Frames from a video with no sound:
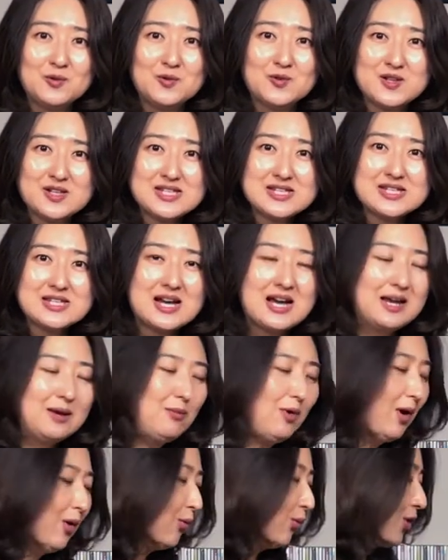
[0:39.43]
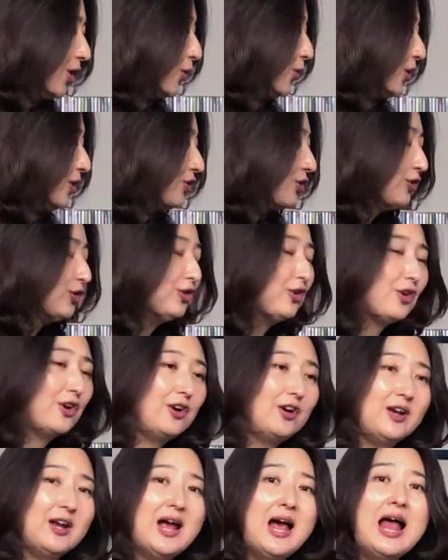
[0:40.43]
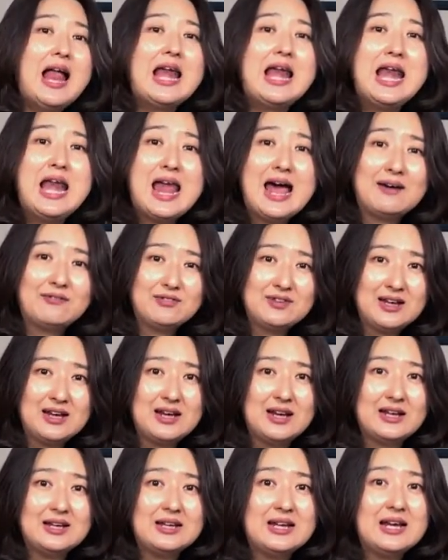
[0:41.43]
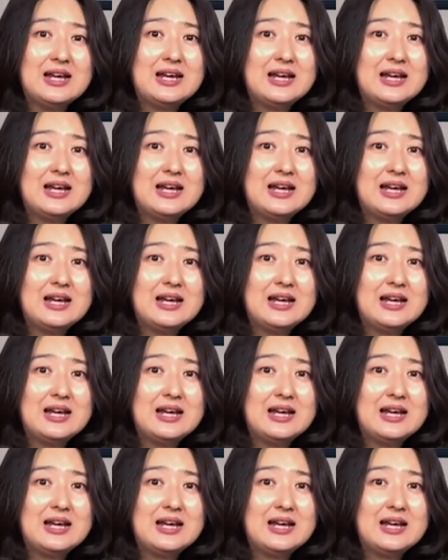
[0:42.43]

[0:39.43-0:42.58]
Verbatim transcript: this time we're going to learn left hand